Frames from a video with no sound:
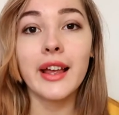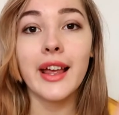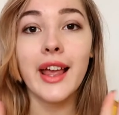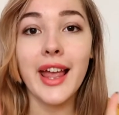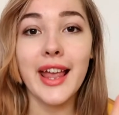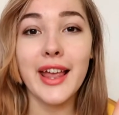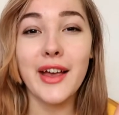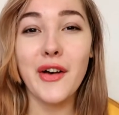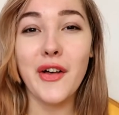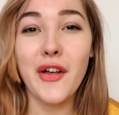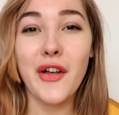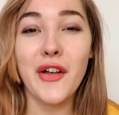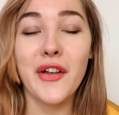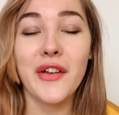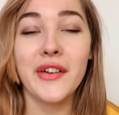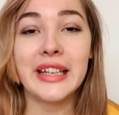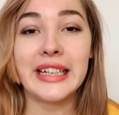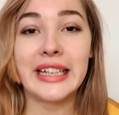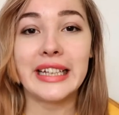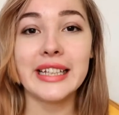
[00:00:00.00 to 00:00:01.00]
Hey
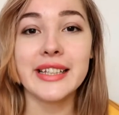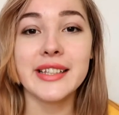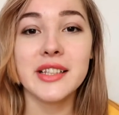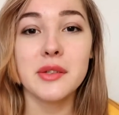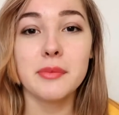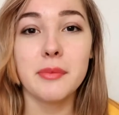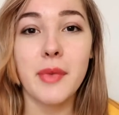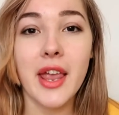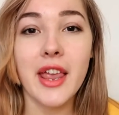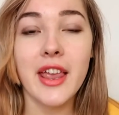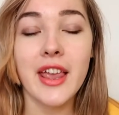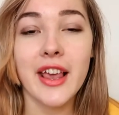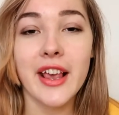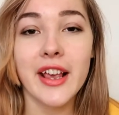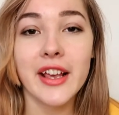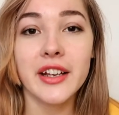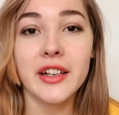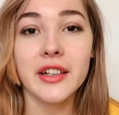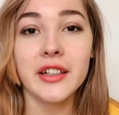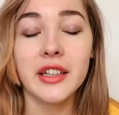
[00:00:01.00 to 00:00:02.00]
all, it's May
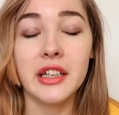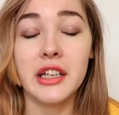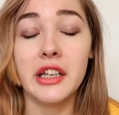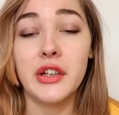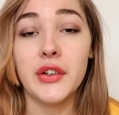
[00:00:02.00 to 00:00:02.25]
here.